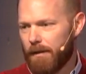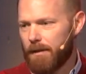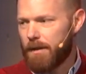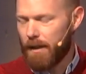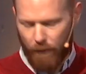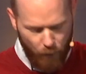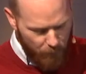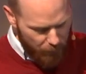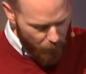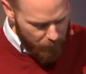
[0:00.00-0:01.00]
The seed of the
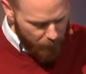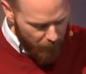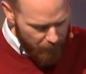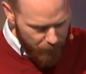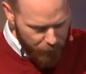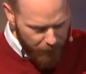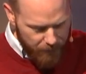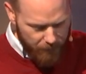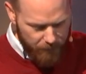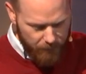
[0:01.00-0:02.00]
woman, of course, referring to
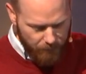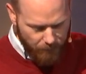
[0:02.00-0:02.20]
Jesus.